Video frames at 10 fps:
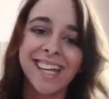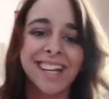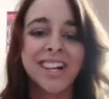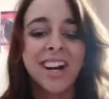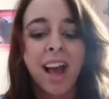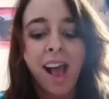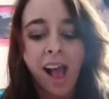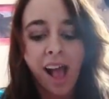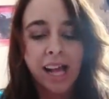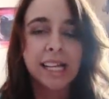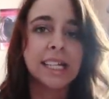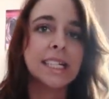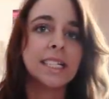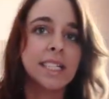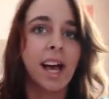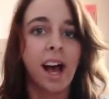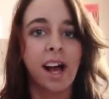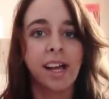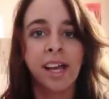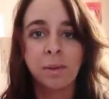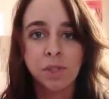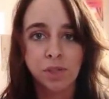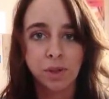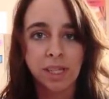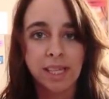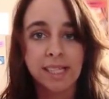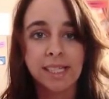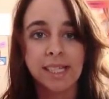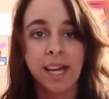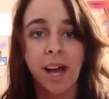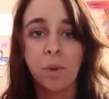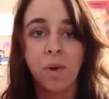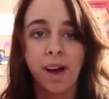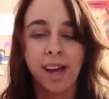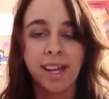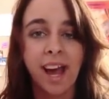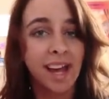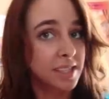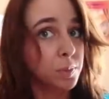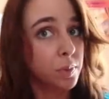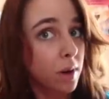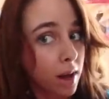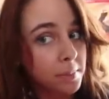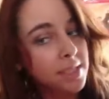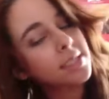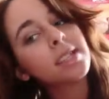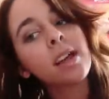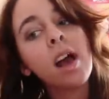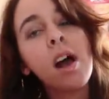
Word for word: here and I am doing the DIY as promised